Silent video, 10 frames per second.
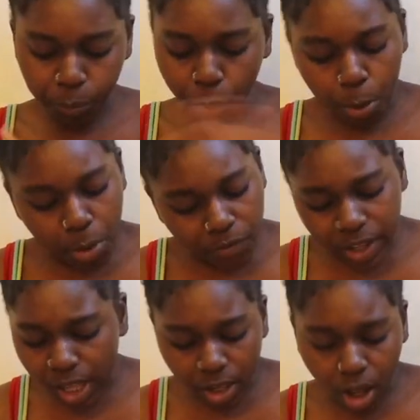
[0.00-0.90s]

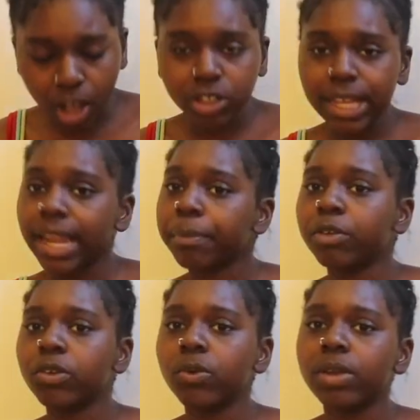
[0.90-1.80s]
moving along to
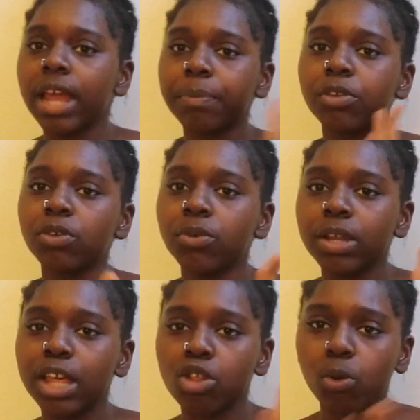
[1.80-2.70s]
Neptune. Neptune
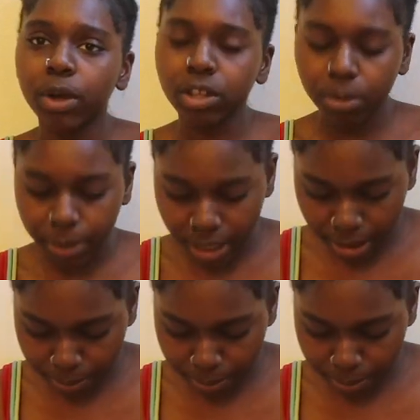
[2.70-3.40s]
is going to be in